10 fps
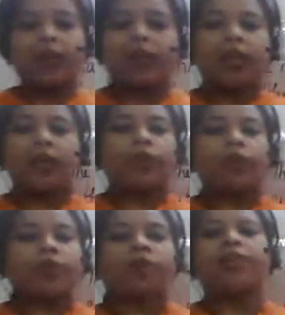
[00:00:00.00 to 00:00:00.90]
he
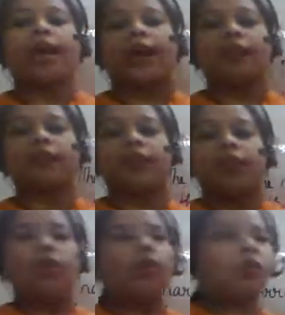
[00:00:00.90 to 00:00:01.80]
wouldn't have
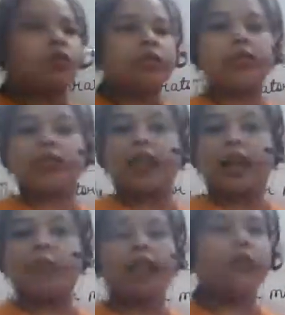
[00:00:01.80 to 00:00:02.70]
noticed
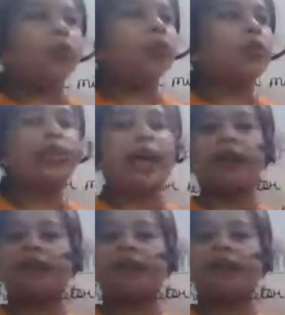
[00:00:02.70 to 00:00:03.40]
them, he wouldn't have